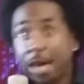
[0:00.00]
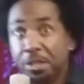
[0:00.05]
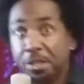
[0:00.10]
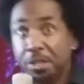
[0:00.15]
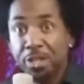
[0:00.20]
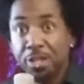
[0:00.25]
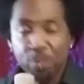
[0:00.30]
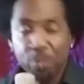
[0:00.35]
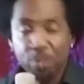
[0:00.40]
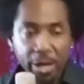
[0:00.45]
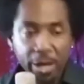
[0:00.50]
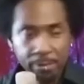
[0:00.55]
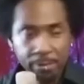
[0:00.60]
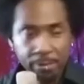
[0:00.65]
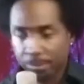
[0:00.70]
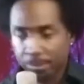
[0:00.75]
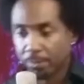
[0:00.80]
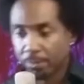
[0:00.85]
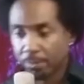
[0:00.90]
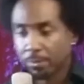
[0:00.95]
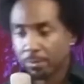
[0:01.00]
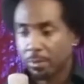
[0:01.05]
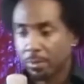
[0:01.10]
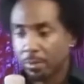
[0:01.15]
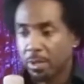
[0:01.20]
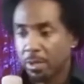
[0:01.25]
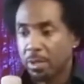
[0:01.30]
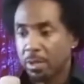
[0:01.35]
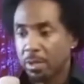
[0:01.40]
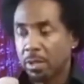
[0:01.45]
it in this way.
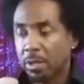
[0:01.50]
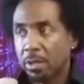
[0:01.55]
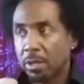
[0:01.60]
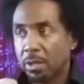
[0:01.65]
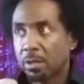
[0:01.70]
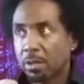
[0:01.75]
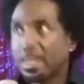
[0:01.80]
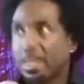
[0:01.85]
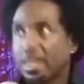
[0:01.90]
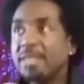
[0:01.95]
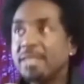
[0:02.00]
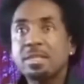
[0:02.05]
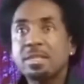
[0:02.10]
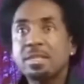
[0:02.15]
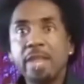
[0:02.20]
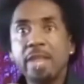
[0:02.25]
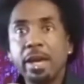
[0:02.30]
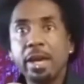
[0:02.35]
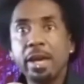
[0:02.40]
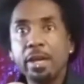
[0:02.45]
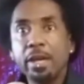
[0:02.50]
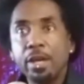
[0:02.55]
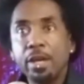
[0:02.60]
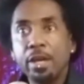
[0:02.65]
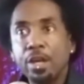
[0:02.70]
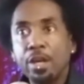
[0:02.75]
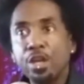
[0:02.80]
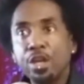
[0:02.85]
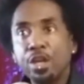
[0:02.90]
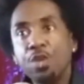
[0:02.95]
Let's say
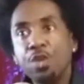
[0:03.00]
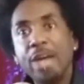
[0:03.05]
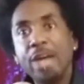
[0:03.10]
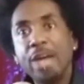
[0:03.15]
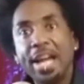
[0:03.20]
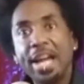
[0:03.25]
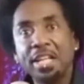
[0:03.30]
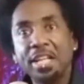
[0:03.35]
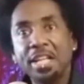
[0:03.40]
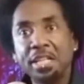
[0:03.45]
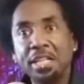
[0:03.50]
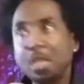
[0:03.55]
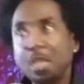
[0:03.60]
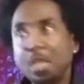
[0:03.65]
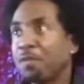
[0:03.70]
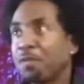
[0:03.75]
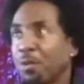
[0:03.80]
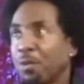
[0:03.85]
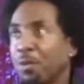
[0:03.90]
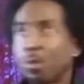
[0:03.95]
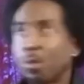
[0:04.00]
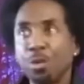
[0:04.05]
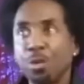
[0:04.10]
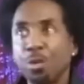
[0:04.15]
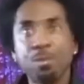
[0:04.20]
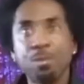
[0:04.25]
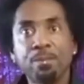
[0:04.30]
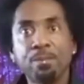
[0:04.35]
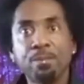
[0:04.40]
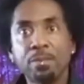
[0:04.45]
you got a living
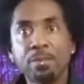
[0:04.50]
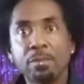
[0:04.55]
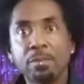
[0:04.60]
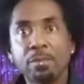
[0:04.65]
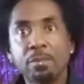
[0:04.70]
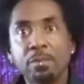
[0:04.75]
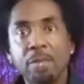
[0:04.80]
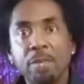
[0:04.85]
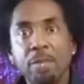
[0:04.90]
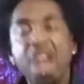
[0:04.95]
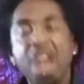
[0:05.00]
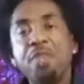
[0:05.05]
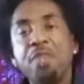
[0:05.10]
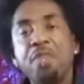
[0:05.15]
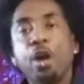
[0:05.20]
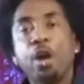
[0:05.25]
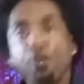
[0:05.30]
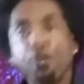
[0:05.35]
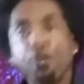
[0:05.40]
room and there are